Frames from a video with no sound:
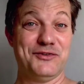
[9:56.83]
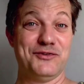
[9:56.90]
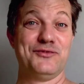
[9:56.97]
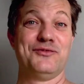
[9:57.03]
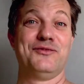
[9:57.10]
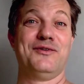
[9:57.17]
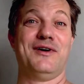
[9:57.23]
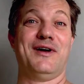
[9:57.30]

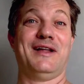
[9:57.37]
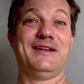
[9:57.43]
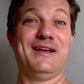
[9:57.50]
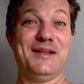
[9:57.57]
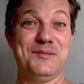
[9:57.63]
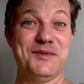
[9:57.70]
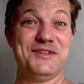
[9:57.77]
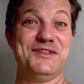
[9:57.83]
you
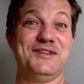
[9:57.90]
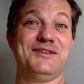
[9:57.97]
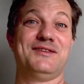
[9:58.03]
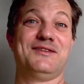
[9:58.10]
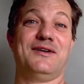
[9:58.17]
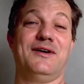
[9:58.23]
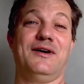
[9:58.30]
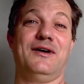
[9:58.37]
unlimited
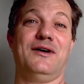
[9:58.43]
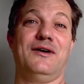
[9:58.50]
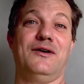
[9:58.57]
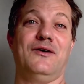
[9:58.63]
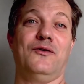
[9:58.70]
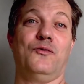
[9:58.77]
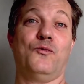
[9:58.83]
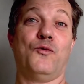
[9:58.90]

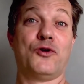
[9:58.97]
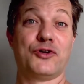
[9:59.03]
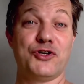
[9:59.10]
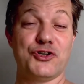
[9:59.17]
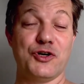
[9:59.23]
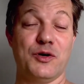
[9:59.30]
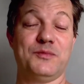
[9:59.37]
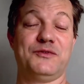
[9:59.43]
uh,
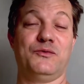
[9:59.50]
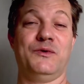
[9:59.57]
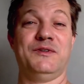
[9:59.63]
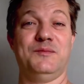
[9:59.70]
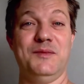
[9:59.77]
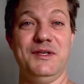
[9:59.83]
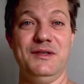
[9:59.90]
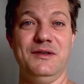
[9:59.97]
workshops
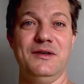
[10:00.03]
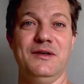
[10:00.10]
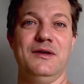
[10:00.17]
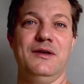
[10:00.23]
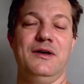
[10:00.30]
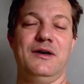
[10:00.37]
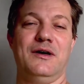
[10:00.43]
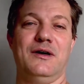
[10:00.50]
with me
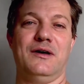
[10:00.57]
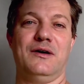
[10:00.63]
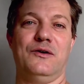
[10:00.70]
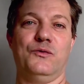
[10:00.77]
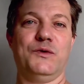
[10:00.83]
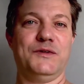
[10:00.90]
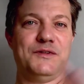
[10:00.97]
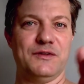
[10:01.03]
uh,
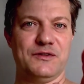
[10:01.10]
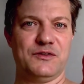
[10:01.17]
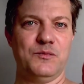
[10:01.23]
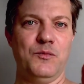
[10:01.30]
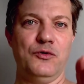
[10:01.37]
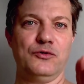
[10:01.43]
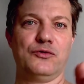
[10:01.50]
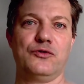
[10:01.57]
with
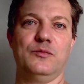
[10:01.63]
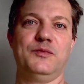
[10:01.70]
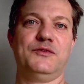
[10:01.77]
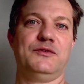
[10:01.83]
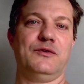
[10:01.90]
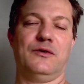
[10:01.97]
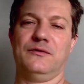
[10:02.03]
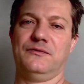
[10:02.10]
small
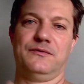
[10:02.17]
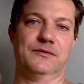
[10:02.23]
groups of